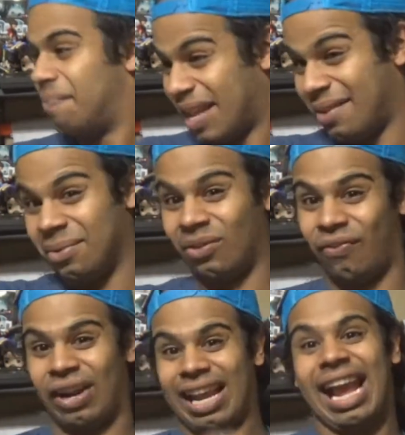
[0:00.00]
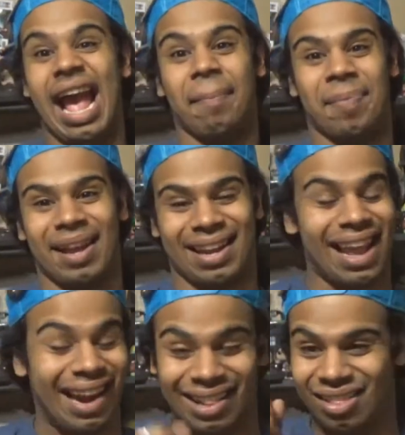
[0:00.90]
It was freaking epic,
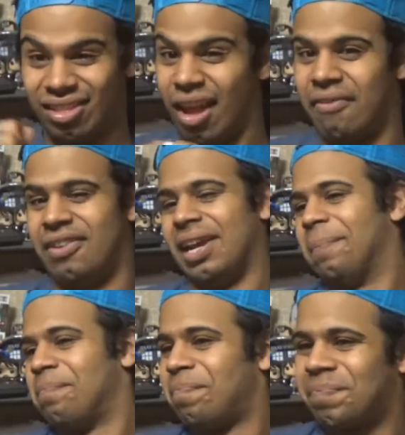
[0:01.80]
and I loved it.